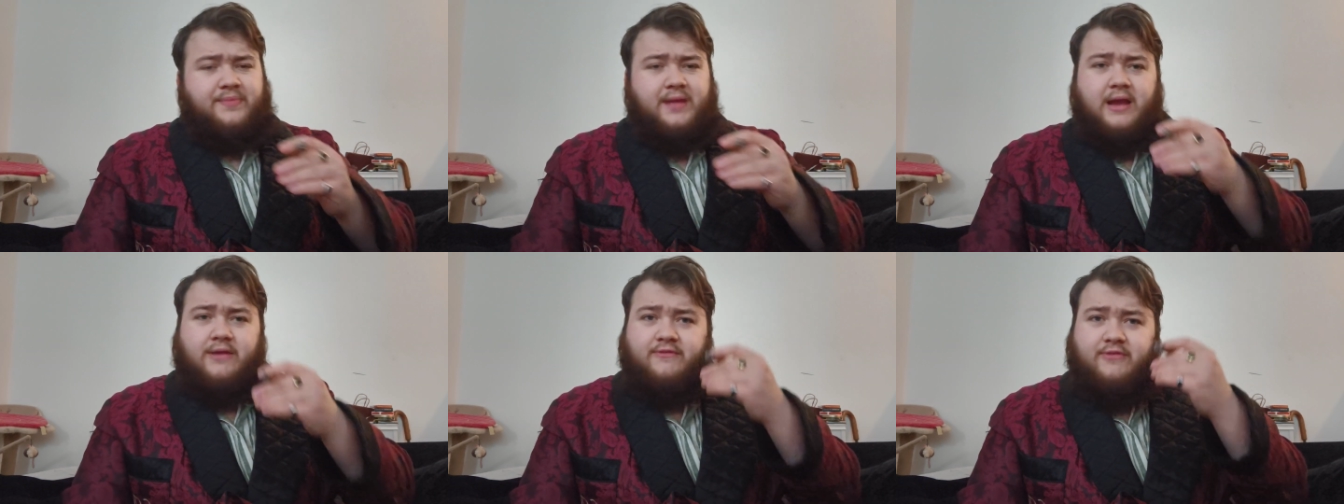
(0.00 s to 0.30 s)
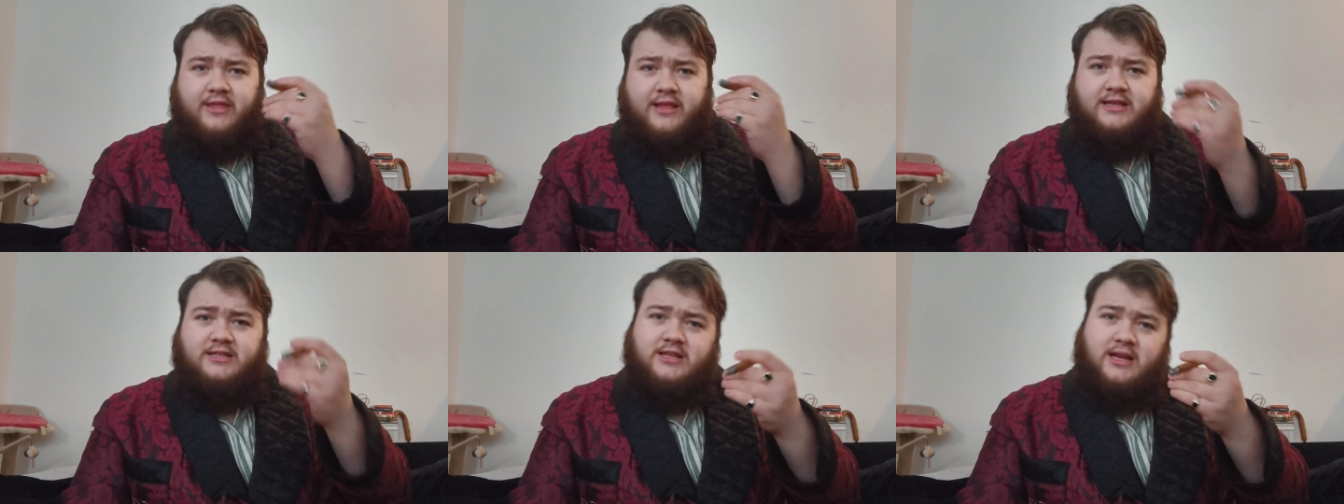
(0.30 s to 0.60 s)
And
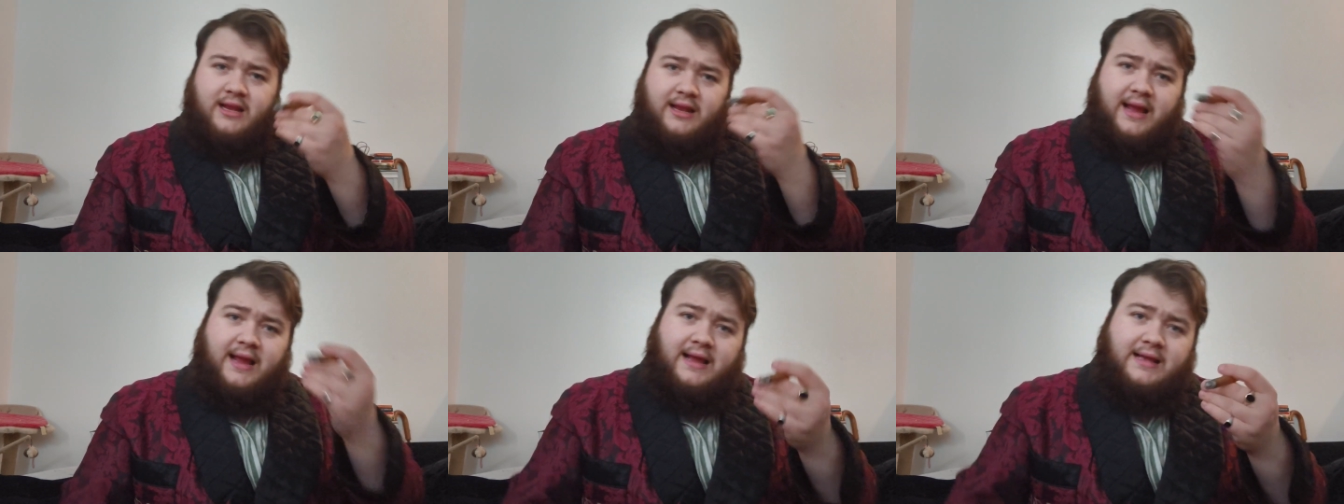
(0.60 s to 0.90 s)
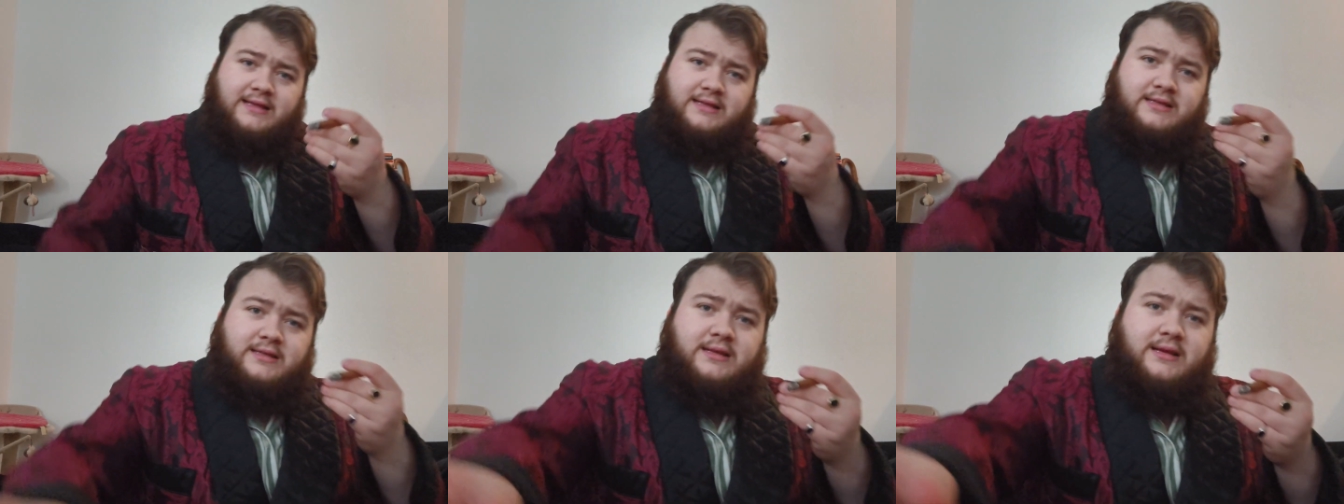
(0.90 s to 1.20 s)
for this to
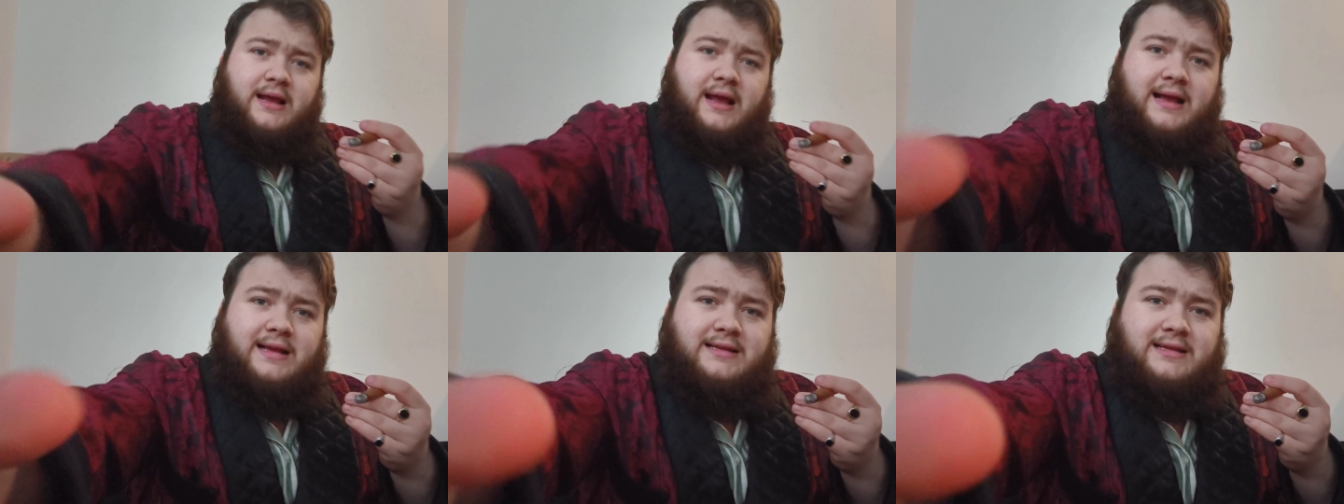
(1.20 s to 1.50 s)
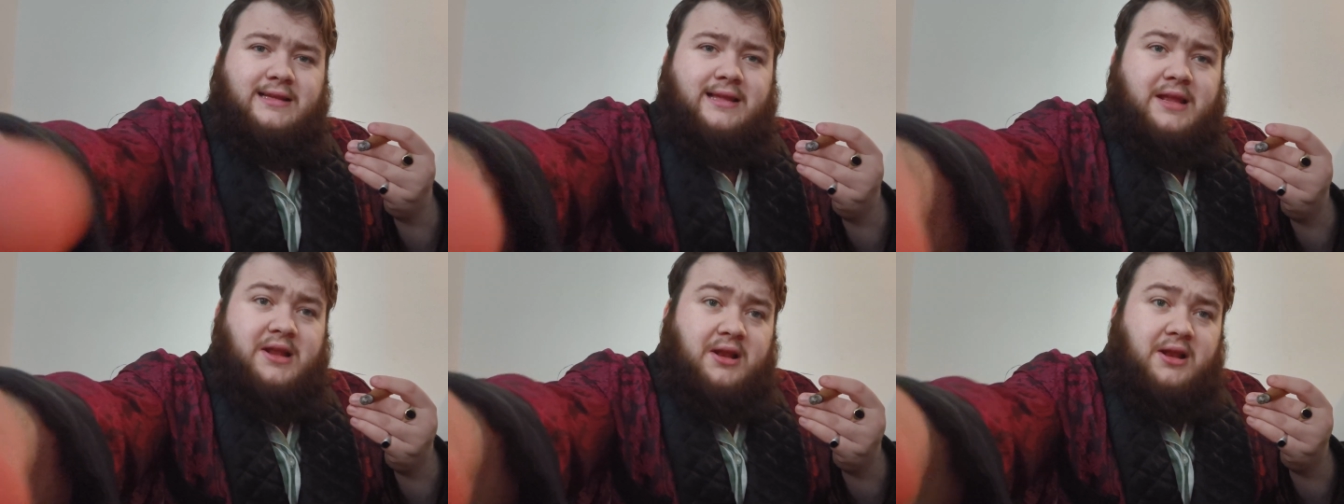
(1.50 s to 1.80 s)
last as
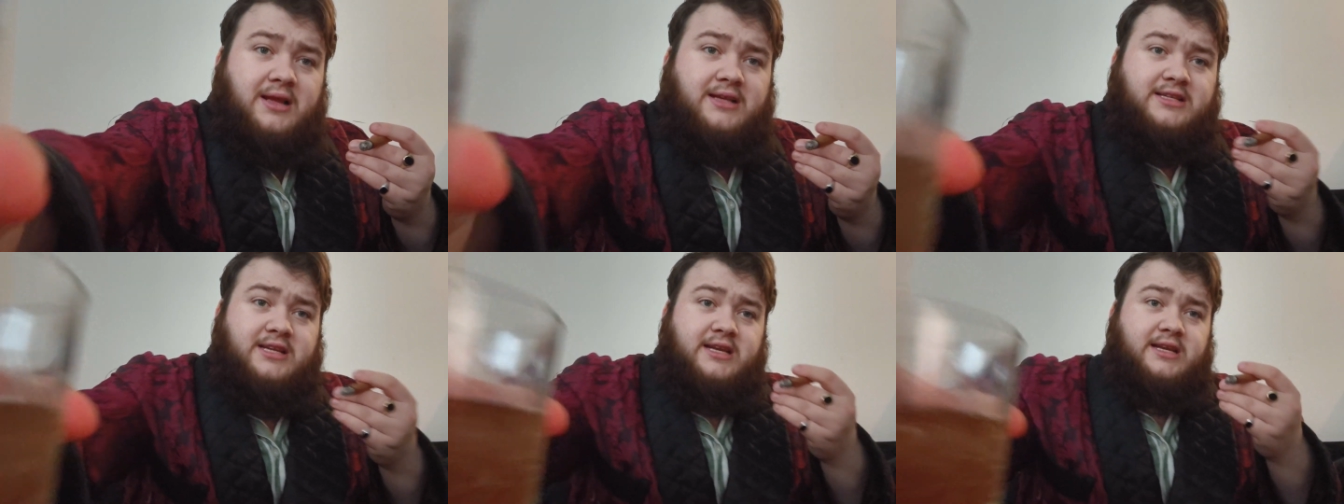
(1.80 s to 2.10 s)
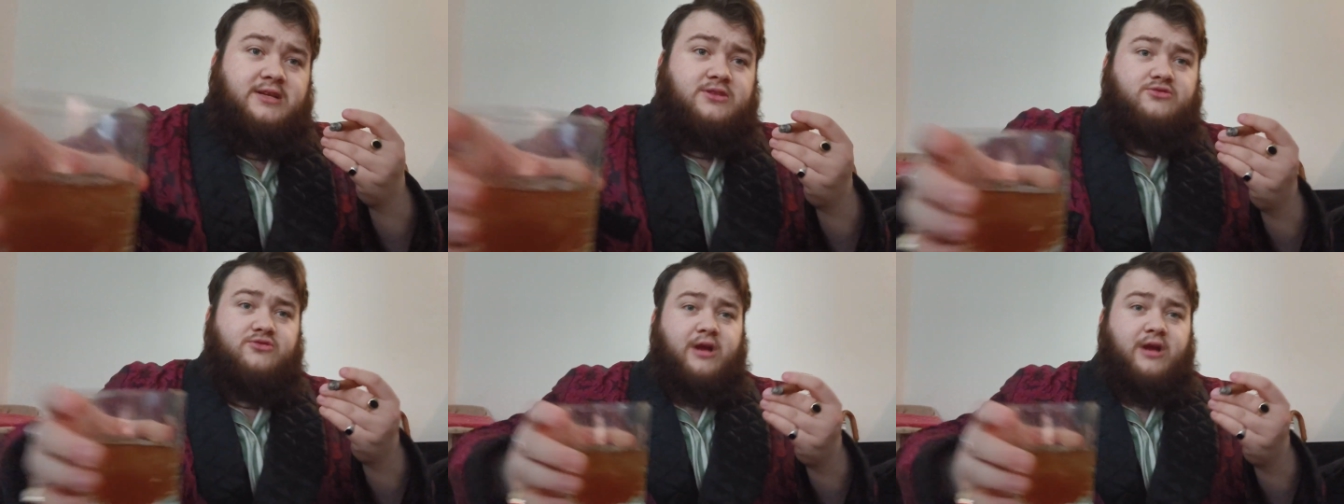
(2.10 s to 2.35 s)
little as it is